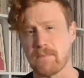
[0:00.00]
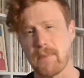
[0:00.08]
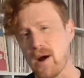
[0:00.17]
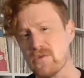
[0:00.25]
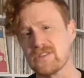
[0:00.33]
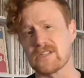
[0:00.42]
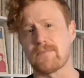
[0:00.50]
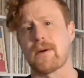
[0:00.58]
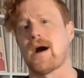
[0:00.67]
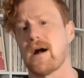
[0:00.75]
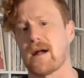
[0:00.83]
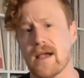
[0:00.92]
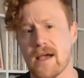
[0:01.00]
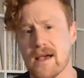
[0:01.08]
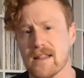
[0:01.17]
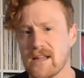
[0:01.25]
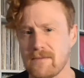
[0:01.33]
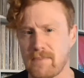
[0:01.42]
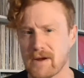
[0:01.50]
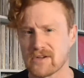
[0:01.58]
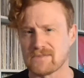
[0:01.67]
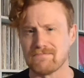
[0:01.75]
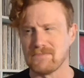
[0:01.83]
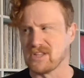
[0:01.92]
post-punk that
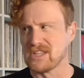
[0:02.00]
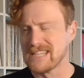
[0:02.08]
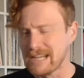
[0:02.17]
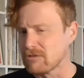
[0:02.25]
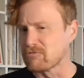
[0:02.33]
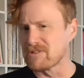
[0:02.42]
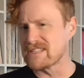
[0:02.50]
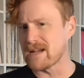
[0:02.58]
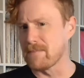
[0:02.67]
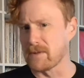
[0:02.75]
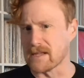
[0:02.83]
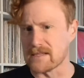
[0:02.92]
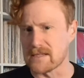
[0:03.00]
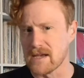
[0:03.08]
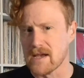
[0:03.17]
bears little resemblance